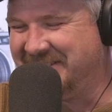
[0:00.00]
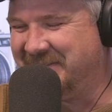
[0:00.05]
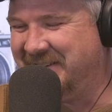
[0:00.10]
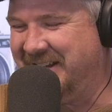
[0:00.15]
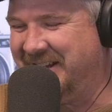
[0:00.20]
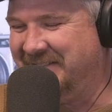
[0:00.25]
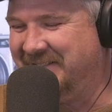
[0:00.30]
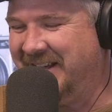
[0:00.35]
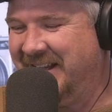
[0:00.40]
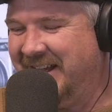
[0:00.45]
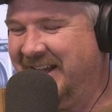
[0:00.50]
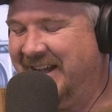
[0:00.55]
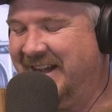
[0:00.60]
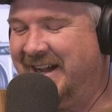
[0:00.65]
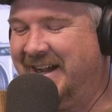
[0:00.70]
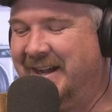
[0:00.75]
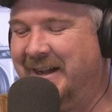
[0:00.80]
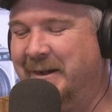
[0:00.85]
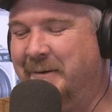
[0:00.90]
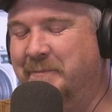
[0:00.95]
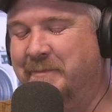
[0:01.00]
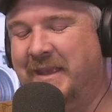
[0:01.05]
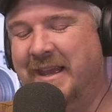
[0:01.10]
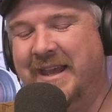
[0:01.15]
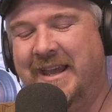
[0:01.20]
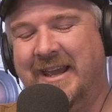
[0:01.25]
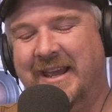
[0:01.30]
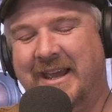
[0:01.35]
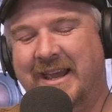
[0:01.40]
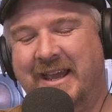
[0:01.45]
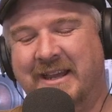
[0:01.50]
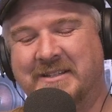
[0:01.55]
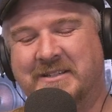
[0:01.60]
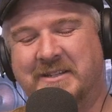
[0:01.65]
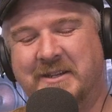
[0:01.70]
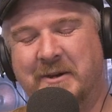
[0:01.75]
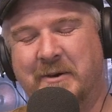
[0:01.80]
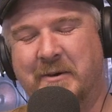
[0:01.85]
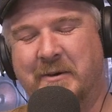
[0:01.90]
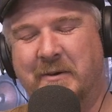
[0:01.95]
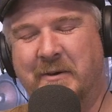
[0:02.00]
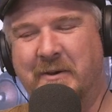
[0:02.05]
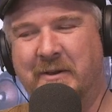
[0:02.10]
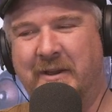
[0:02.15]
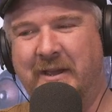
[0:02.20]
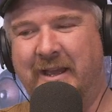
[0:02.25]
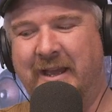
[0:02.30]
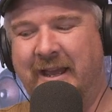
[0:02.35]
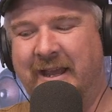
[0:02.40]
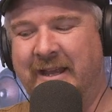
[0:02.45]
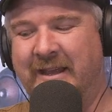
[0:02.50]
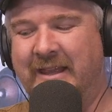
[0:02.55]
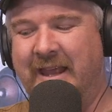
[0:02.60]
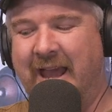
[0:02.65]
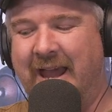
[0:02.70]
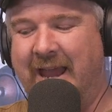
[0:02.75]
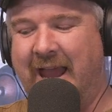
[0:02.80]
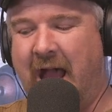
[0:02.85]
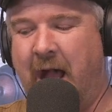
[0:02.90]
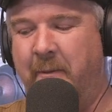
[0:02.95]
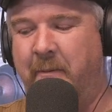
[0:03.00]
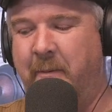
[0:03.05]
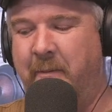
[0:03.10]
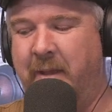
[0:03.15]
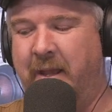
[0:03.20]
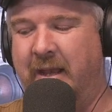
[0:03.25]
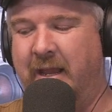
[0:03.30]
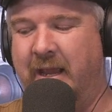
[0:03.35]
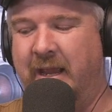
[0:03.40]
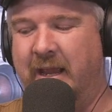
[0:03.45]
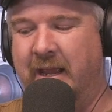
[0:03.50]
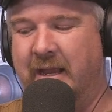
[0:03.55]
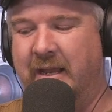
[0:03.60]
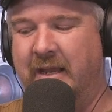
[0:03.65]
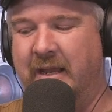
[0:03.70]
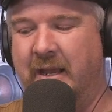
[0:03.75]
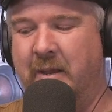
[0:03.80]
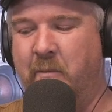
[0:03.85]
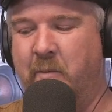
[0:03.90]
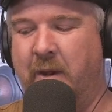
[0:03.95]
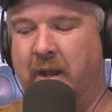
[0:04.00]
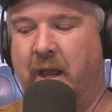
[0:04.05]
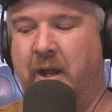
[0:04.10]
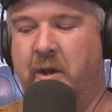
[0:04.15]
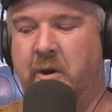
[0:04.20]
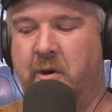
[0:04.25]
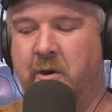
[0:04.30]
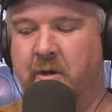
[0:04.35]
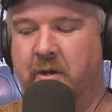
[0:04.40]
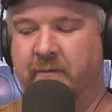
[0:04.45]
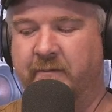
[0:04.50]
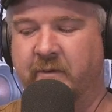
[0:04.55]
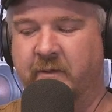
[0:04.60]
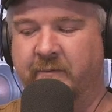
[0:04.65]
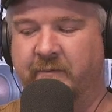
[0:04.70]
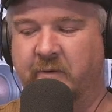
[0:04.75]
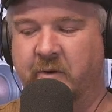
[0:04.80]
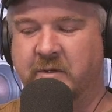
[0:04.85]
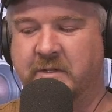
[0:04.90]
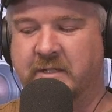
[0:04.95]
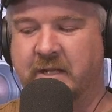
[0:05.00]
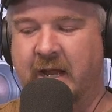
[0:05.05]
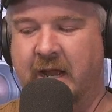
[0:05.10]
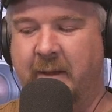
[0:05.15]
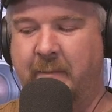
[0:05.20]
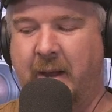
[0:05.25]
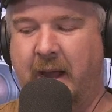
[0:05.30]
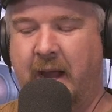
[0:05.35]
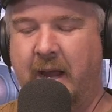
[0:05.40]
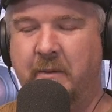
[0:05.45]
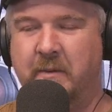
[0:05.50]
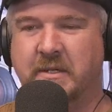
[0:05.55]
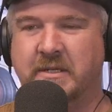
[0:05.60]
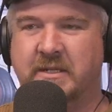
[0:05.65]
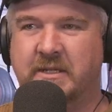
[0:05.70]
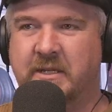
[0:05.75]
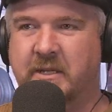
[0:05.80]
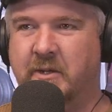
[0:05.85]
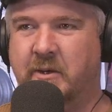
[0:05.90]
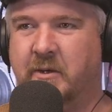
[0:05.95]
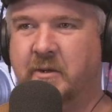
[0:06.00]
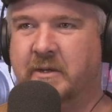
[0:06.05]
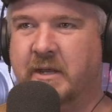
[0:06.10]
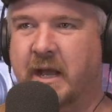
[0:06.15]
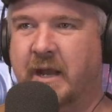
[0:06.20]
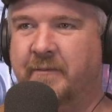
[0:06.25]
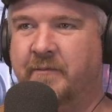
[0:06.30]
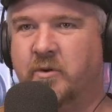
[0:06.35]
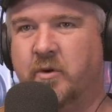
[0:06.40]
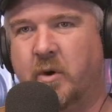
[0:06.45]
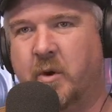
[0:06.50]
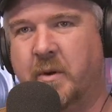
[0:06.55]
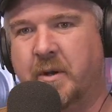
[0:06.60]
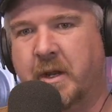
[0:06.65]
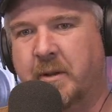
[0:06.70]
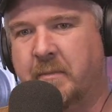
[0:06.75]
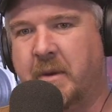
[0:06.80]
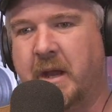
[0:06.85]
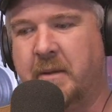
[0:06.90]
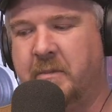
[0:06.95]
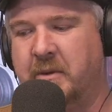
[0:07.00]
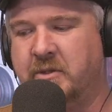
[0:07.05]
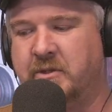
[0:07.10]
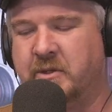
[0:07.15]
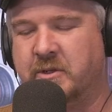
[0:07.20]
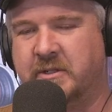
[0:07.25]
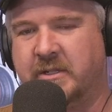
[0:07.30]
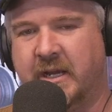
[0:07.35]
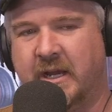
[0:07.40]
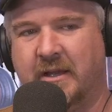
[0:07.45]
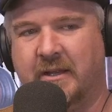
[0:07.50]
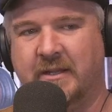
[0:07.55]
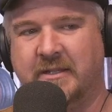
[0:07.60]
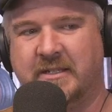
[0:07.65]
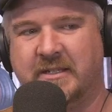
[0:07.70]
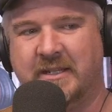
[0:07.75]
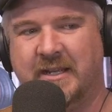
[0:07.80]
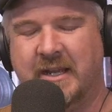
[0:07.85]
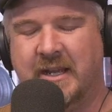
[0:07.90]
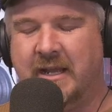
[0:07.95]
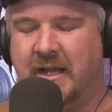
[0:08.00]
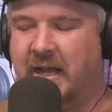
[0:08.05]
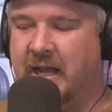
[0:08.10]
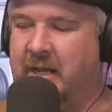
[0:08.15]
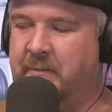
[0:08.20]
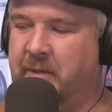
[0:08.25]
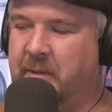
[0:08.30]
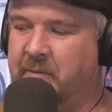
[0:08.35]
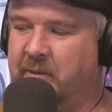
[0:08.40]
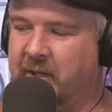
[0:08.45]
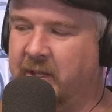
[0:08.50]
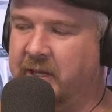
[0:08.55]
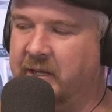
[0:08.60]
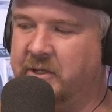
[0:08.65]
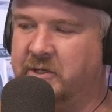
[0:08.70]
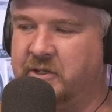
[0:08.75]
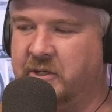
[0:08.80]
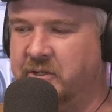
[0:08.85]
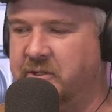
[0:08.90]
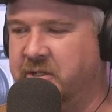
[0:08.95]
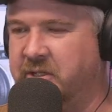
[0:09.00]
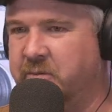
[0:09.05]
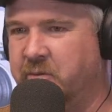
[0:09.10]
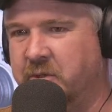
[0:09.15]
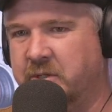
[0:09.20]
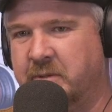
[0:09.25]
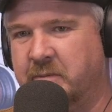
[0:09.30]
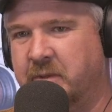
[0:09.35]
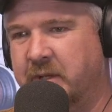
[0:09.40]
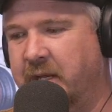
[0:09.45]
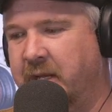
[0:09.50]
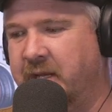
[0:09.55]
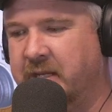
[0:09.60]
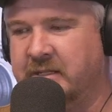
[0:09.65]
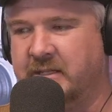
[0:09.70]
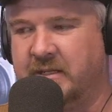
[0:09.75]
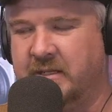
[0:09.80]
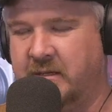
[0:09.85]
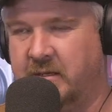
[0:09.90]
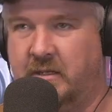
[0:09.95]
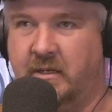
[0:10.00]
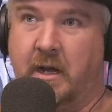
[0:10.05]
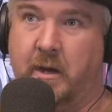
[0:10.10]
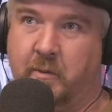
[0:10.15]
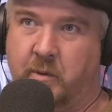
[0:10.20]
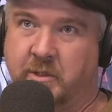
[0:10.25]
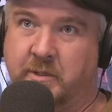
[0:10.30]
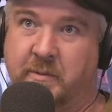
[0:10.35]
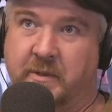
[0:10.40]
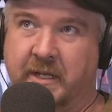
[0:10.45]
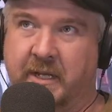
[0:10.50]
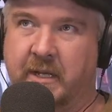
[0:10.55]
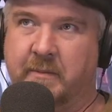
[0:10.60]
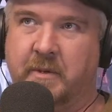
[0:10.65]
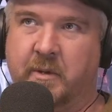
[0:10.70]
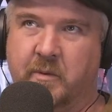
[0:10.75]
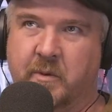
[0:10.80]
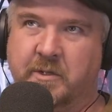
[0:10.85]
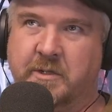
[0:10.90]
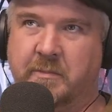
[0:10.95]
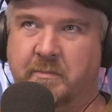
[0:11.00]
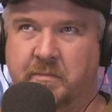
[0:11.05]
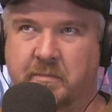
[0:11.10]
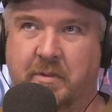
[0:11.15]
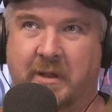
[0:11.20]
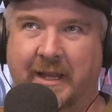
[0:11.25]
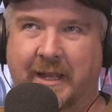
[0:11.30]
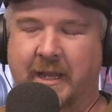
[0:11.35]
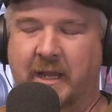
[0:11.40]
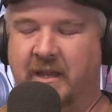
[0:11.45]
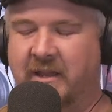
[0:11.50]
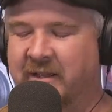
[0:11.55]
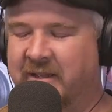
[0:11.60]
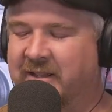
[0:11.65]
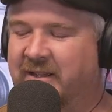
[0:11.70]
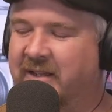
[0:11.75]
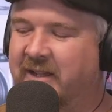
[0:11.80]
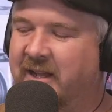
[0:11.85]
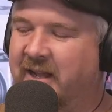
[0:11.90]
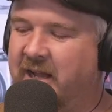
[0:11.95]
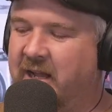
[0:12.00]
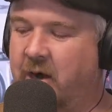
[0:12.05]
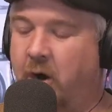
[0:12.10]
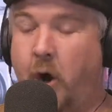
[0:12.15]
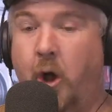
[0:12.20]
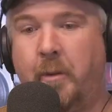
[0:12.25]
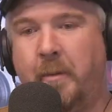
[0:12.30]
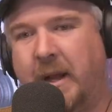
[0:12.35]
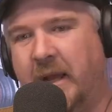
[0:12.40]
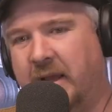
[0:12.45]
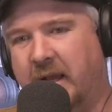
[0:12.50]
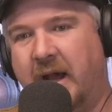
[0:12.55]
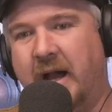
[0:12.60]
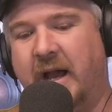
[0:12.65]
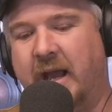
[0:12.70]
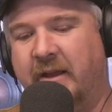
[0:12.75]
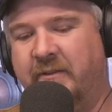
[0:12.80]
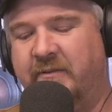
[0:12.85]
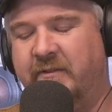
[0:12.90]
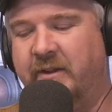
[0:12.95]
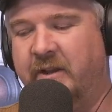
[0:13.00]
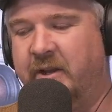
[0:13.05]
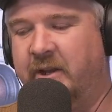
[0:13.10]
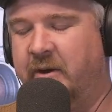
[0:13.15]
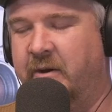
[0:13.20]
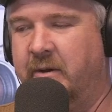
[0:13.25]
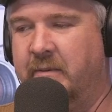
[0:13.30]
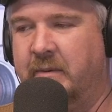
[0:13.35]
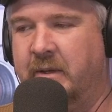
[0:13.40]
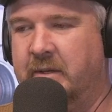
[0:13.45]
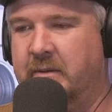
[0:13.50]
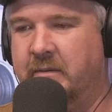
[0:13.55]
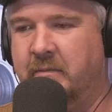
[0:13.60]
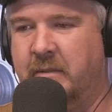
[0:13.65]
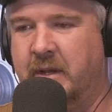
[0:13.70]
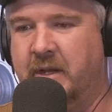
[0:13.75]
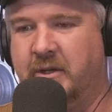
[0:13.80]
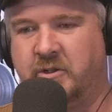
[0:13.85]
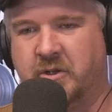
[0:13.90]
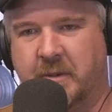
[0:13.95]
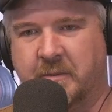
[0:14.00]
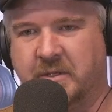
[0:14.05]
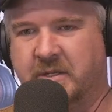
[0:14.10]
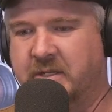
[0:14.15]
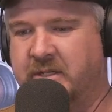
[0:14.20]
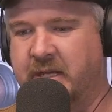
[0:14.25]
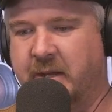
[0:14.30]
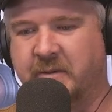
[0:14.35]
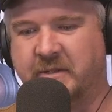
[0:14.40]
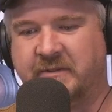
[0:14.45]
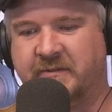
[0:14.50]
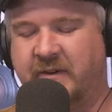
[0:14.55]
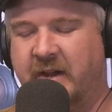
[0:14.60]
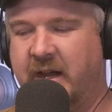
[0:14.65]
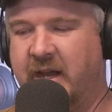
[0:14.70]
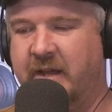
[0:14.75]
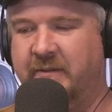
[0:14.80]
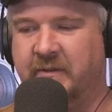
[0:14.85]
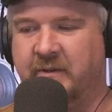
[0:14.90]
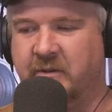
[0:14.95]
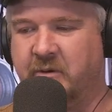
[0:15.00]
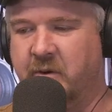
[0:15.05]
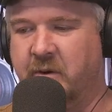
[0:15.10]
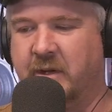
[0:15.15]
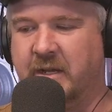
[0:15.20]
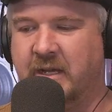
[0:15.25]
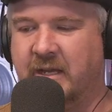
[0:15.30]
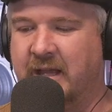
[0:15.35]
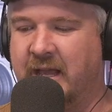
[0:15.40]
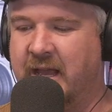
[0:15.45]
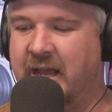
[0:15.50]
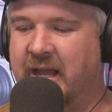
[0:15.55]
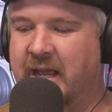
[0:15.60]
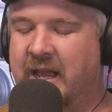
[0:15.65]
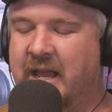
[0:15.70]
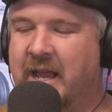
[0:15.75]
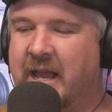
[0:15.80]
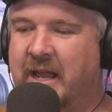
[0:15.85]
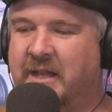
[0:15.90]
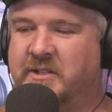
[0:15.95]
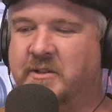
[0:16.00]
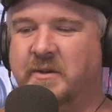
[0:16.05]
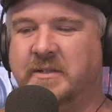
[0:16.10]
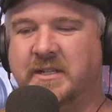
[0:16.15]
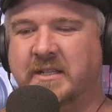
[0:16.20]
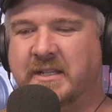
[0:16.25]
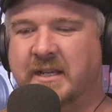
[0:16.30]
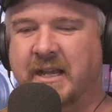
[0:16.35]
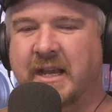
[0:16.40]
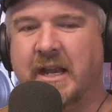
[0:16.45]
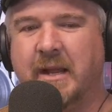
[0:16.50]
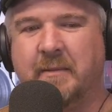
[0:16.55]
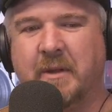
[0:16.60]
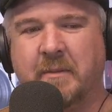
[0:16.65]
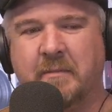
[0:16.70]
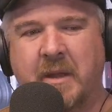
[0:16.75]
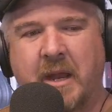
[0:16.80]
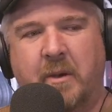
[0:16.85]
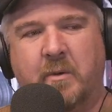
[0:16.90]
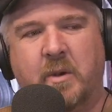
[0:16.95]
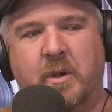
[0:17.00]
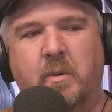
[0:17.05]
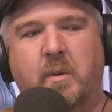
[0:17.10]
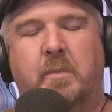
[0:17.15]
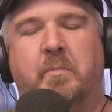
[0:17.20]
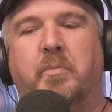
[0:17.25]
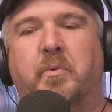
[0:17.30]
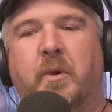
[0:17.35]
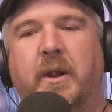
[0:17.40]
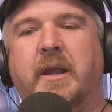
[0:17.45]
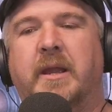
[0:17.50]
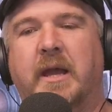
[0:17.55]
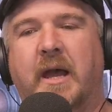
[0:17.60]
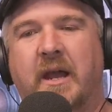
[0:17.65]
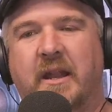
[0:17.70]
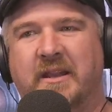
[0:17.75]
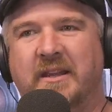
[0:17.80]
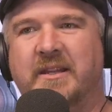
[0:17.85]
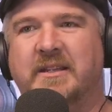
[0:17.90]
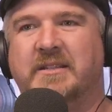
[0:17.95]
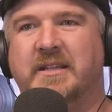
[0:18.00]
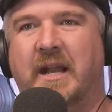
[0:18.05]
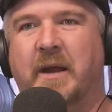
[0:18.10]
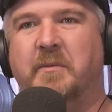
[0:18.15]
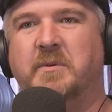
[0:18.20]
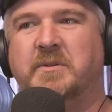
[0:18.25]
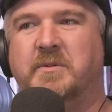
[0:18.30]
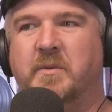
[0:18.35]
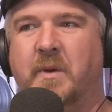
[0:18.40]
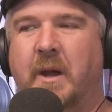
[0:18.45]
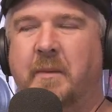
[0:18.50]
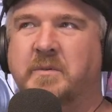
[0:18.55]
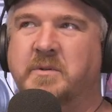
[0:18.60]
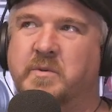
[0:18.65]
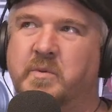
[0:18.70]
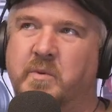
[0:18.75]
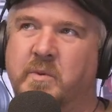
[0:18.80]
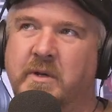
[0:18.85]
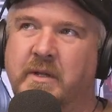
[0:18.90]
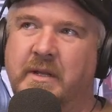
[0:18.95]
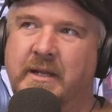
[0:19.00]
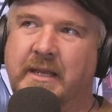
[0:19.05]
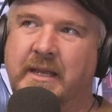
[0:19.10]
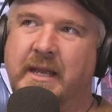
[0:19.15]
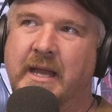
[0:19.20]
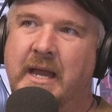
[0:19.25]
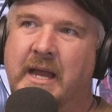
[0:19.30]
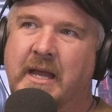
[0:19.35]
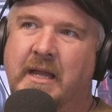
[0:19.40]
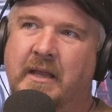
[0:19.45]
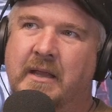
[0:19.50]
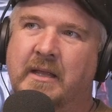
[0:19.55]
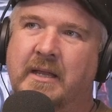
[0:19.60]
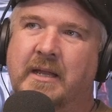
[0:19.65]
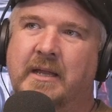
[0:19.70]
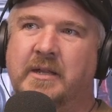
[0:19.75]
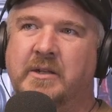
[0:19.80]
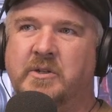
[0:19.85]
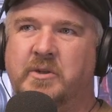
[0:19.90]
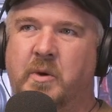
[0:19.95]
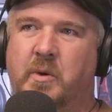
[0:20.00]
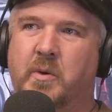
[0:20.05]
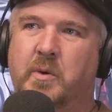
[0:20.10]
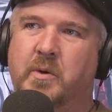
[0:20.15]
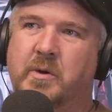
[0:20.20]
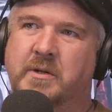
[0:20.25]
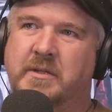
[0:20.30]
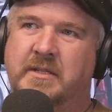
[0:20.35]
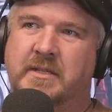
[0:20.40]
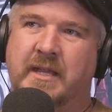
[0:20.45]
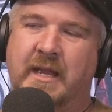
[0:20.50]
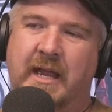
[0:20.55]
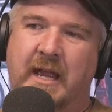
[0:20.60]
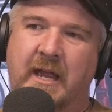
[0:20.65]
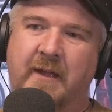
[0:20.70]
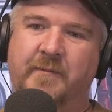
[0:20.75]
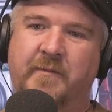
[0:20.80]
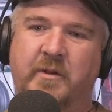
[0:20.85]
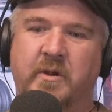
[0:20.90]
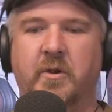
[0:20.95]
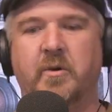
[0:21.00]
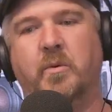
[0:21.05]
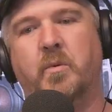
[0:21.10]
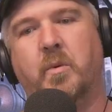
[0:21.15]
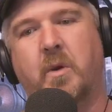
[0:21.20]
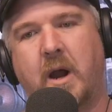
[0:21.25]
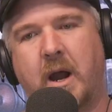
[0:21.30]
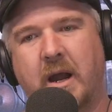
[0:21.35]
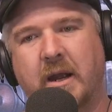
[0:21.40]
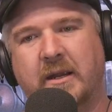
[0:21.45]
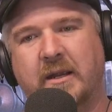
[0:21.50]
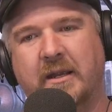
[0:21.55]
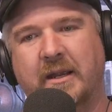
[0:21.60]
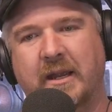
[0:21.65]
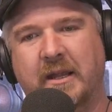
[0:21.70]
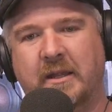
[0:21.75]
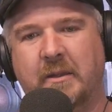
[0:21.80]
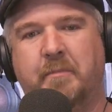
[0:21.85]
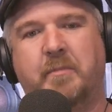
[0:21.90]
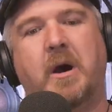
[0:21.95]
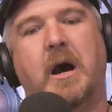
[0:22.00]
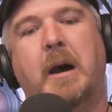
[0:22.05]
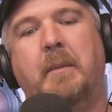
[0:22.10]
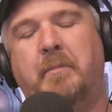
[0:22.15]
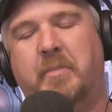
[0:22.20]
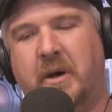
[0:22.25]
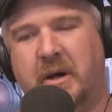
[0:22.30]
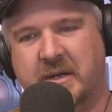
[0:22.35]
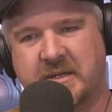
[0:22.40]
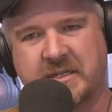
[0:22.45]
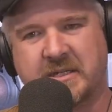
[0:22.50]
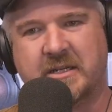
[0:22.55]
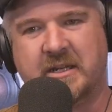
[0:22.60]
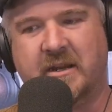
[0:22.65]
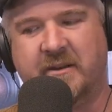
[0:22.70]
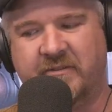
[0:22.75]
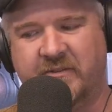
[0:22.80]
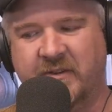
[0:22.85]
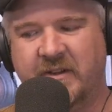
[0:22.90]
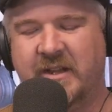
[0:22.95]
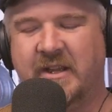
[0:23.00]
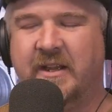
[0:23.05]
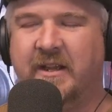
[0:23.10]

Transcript: Yes, we have. And so in that album, and when I heard it for the first time, I was still kind of growing in my musical talents. I had been playing in churches, worship leading, not worship leading, but worship playing all my life. I've been a drummer since I was 5 and growing into that. And so as a teen, I'm like, man, I really want to break out of this. And I was really leaning towards the heavier rock and the pop punk stuff.